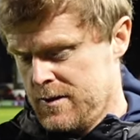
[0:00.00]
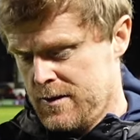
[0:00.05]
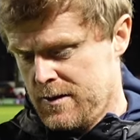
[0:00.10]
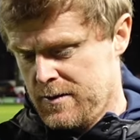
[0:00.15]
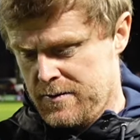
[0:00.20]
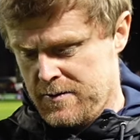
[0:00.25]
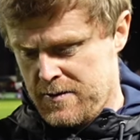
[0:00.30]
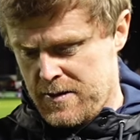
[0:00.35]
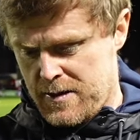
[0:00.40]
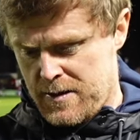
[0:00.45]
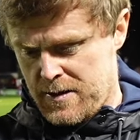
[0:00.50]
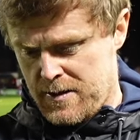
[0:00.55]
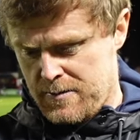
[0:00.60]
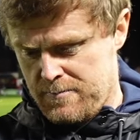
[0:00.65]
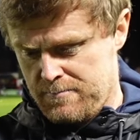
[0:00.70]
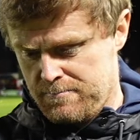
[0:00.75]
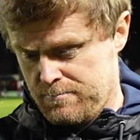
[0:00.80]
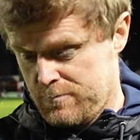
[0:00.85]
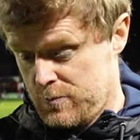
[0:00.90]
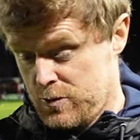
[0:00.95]
and
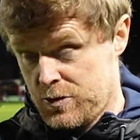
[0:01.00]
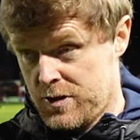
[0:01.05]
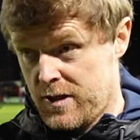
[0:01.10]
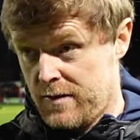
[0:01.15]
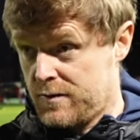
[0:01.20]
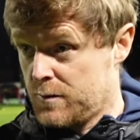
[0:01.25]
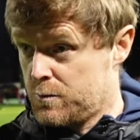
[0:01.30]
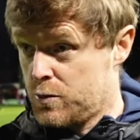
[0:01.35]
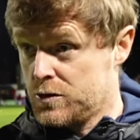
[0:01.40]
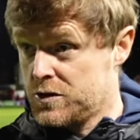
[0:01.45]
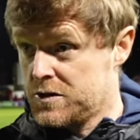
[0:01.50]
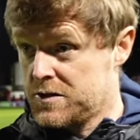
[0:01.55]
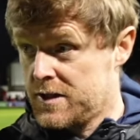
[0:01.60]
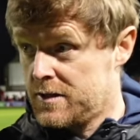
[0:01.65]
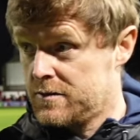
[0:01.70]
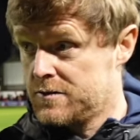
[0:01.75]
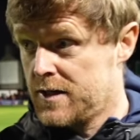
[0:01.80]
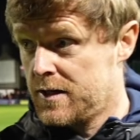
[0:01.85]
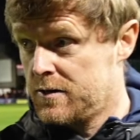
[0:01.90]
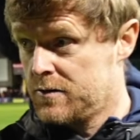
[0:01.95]
we'll just have to brush
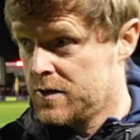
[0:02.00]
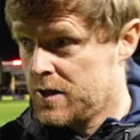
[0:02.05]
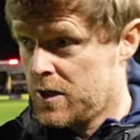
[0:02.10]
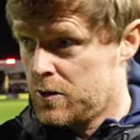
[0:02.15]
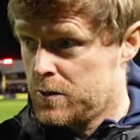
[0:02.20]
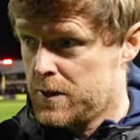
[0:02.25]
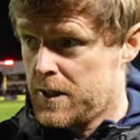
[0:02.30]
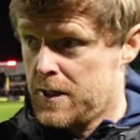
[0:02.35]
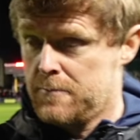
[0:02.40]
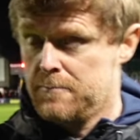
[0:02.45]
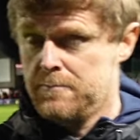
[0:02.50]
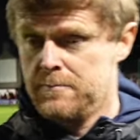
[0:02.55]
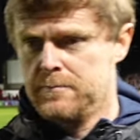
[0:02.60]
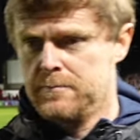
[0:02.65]
ourselves down and go again.